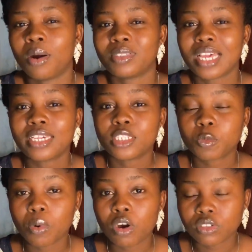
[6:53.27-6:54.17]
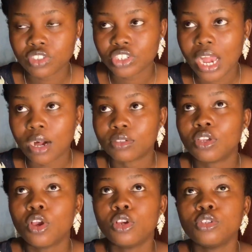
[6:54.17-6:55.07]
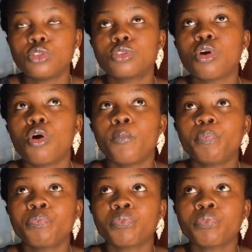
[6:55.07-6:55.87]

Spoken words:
I was like a spoiled child. So